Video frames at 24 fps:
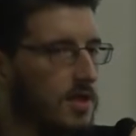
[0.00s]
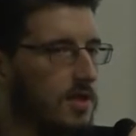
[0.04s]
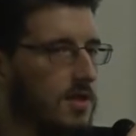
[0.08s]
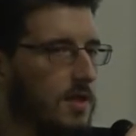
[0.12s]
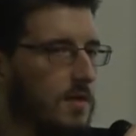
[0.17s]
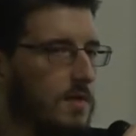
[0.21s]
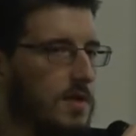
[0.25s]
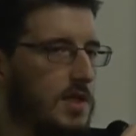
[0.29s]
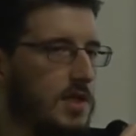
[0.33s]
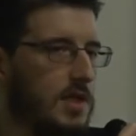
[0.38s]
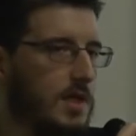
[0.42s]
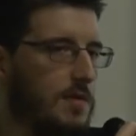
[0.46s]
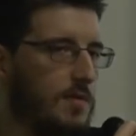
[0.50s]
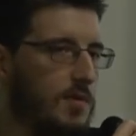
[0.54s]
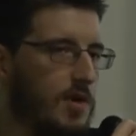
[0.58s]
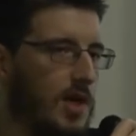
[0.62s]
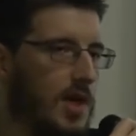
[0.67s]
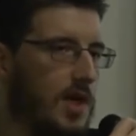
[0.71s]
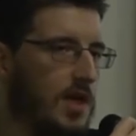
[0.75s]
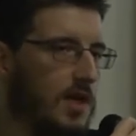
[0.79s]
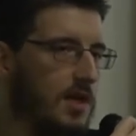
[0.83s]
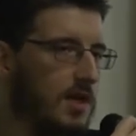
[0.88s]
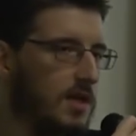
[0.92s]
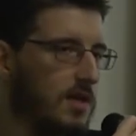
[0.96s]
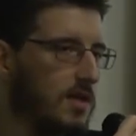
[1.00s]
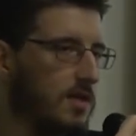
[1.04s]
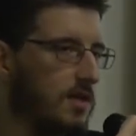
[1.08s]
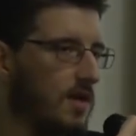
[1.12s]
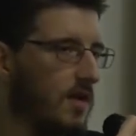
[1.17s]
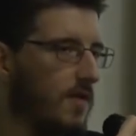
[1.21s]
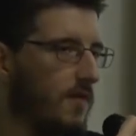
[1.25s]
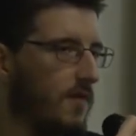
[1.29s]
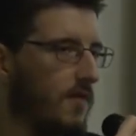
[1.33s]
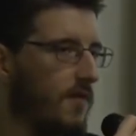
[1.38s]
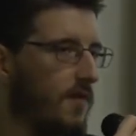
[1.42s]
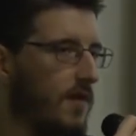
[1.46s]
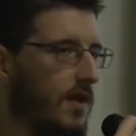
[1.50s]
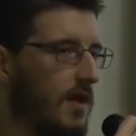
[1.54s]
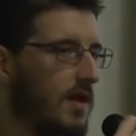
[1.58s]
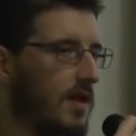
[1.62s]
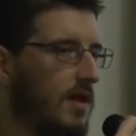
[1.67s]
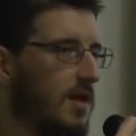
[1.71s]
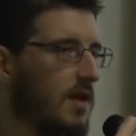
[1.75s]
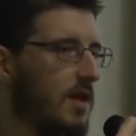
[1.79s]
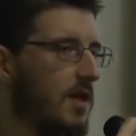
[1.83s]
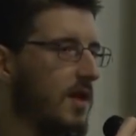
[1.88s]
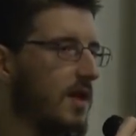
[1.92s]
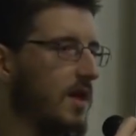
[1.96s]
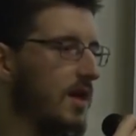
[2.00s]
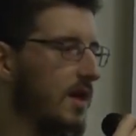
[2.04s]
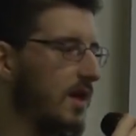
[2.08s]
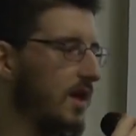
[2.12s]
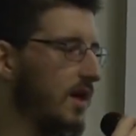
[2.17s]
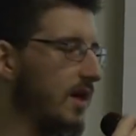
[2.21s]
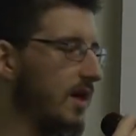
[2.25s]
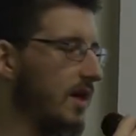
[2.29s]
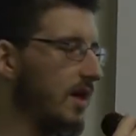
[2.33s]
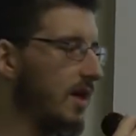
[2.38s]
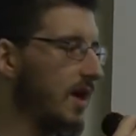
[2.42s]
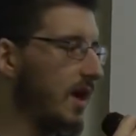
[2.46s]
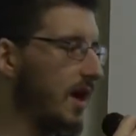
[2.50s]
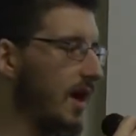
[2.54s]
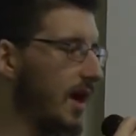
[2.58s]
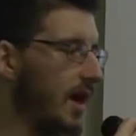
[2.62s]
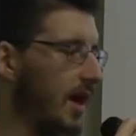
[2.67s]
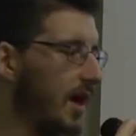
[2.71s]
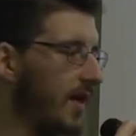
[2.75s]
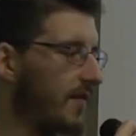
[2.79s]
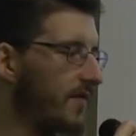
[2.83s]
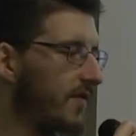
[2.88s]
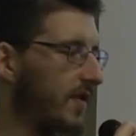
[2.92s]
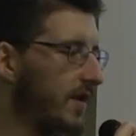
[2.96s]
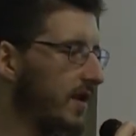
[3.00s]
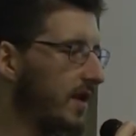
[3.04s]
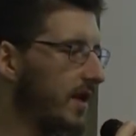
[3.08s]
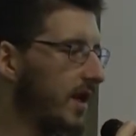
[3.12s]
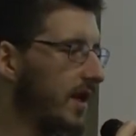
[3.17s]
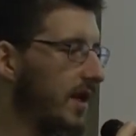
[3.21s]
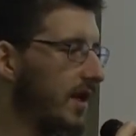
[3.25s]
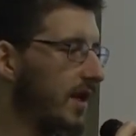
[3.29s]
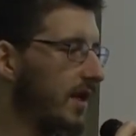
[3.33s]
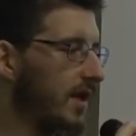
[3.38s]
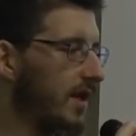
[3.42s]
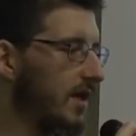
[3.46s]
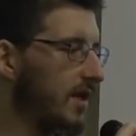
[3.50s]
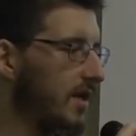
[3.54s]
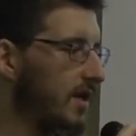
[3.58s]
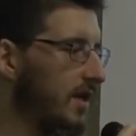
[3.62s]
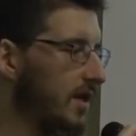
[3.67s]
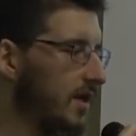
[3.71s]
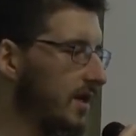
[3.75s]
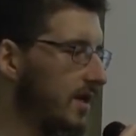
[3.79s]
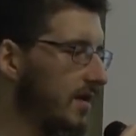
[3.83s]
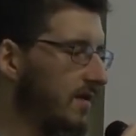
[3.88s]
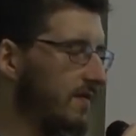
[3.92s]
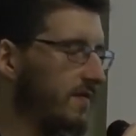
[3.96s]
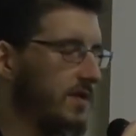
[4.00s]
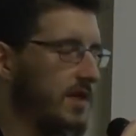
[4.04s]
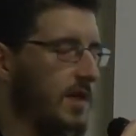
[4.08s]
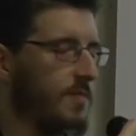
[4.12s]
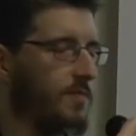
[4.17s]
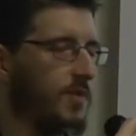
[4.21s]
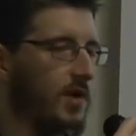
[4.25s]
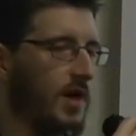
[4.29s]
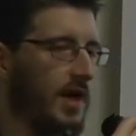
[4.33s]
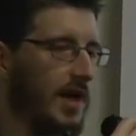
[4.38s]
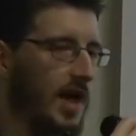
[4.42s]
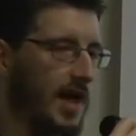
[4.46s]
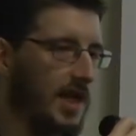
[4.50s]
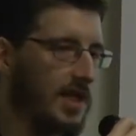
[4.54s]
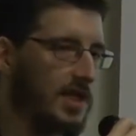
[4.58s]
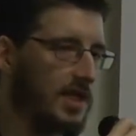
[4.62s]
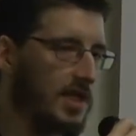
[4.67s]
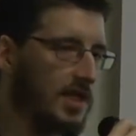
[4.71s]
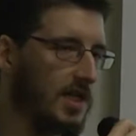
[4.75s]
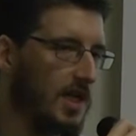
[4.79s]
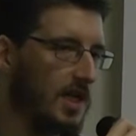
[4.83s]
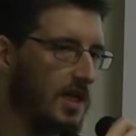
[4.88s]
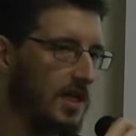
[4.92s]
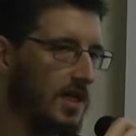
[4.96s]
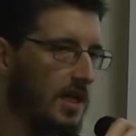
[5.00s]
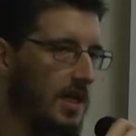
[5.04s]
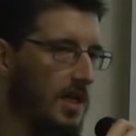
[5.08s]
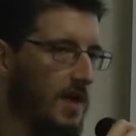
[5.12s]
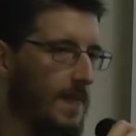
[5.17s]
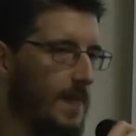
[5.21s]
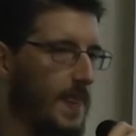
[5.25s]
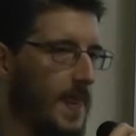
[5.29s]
So we simulate something having like, for example, an accident.